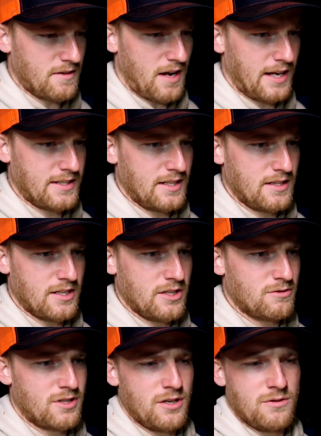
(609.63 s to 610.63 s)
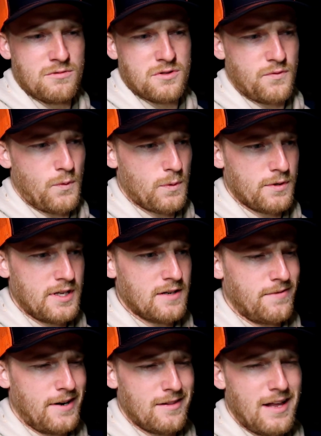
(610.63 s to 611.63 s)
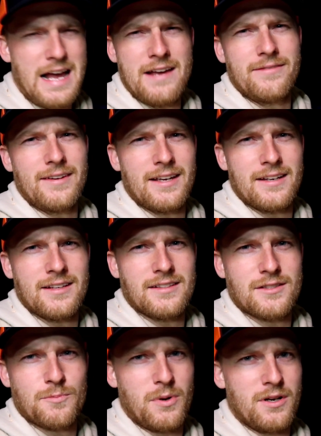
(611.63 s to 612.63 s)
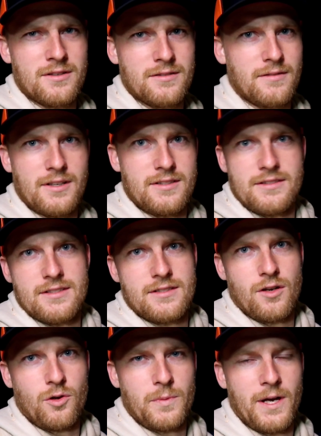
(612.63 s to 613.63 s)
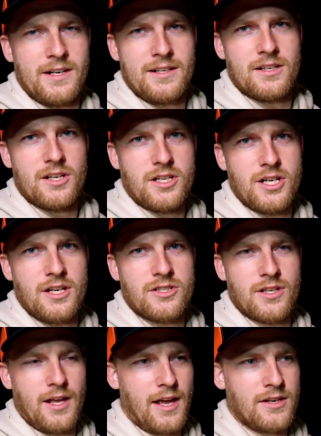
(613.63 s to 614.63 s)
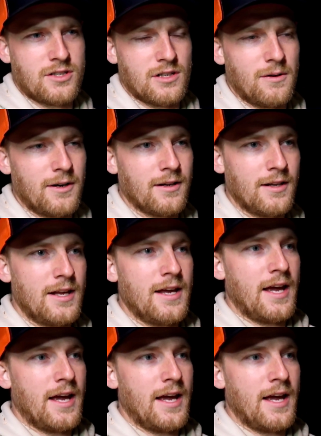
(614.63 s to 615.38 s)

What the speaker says: I did the new tunes for the EFI Live, and it told me I needed to change the engine oil.